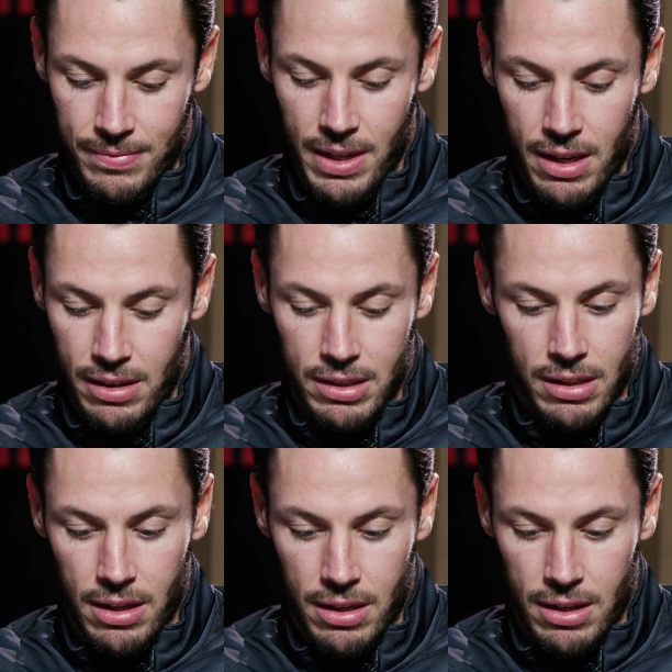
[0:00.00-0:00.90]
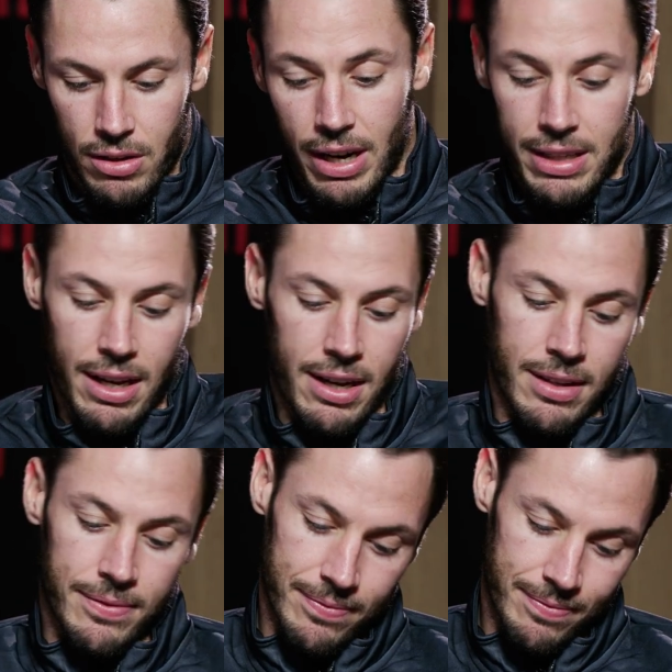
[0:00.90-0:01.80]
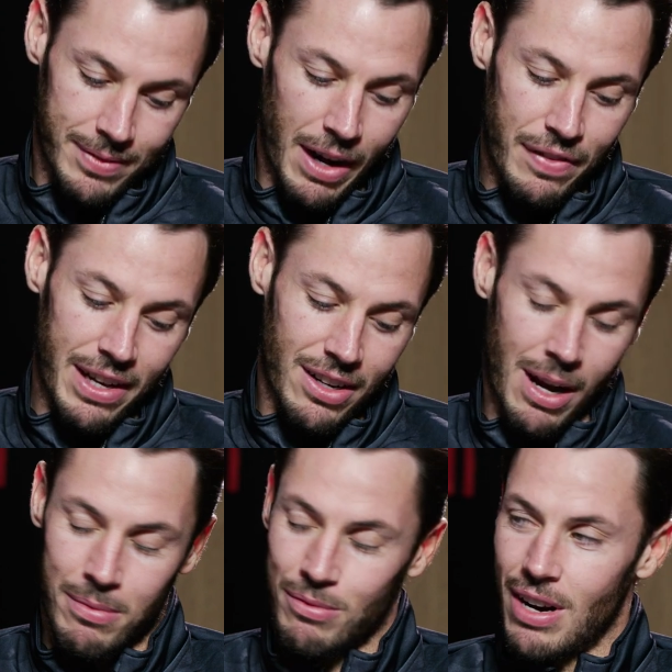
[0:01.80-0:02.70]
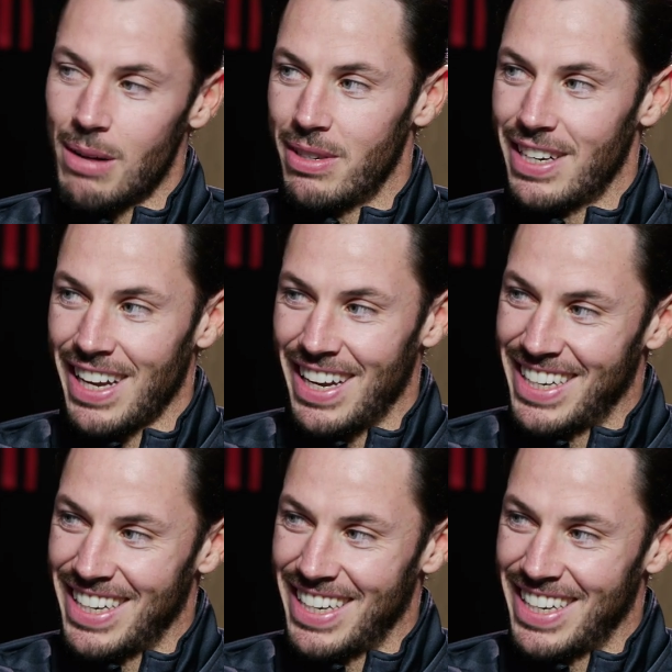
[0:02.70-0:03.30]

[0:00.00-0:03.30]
yeah, it's a great day. I think I come on right mid the game